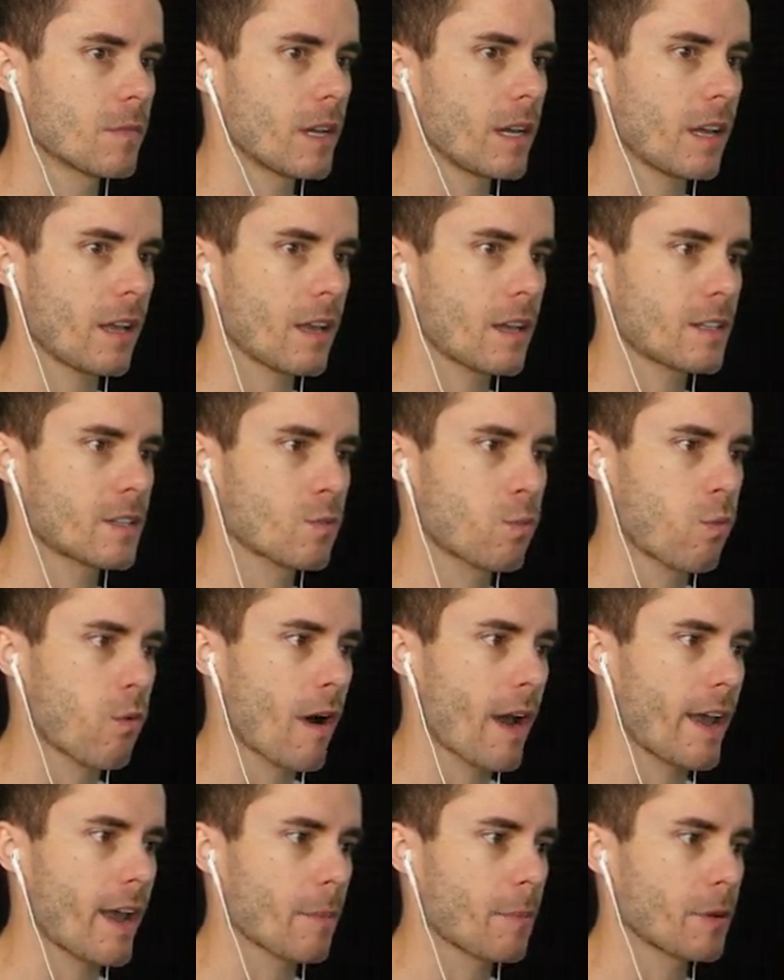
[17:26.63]
it's
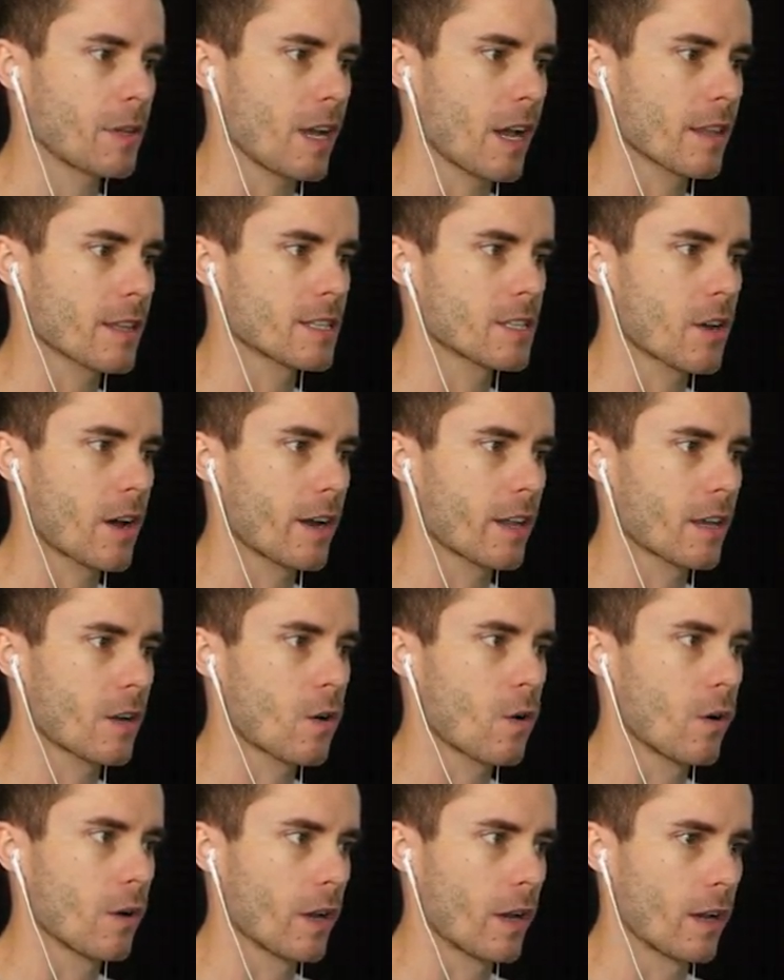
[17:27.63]
way up in the other side of the
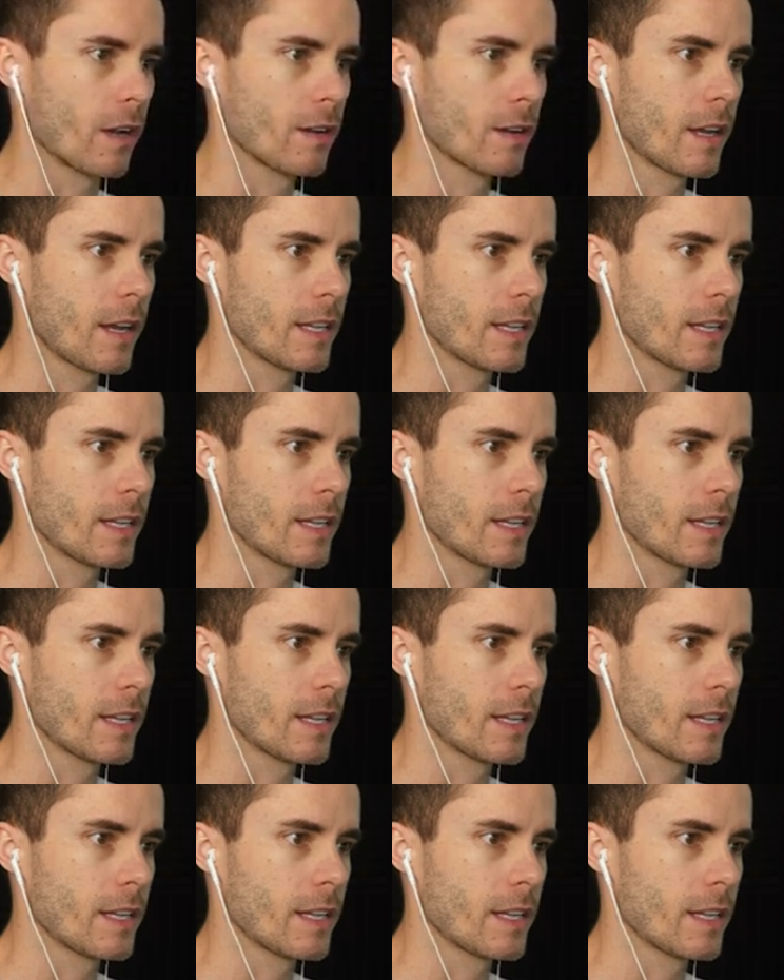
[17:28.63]
corner.